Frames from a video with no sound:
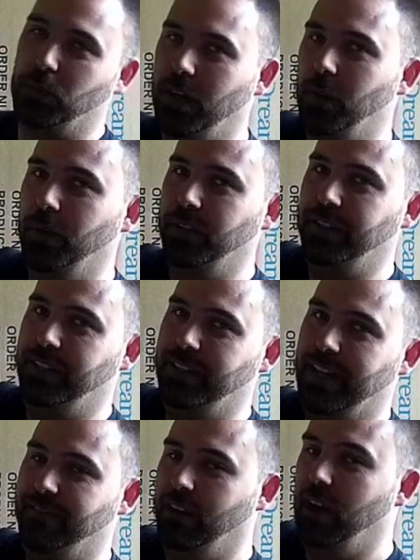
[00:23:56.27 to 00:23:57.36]
why I wanted to
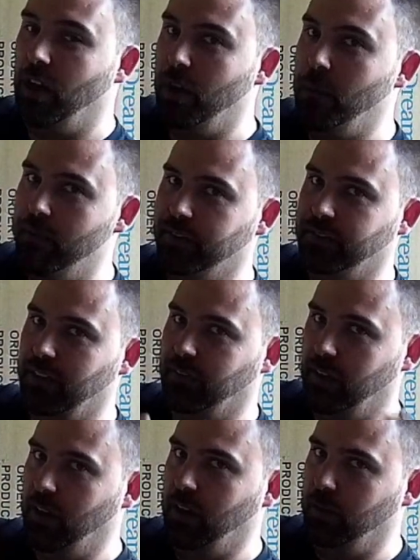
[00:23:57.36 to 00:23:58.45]
have a library of stuff,
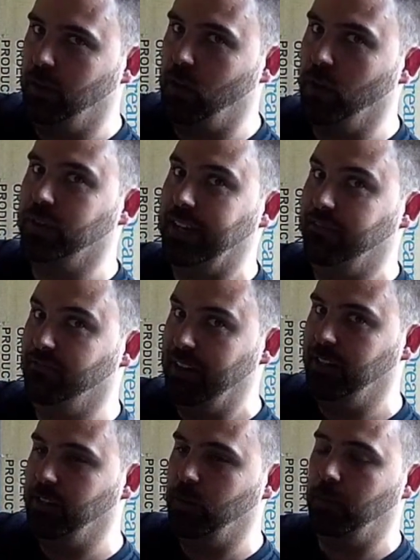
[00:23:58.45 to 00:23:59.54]
a load of content
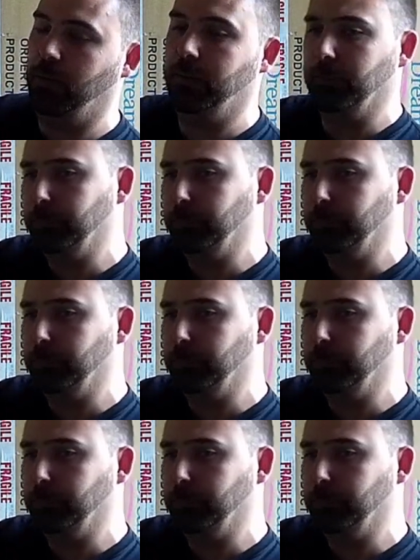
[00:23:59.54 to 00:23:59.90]
ready to upload.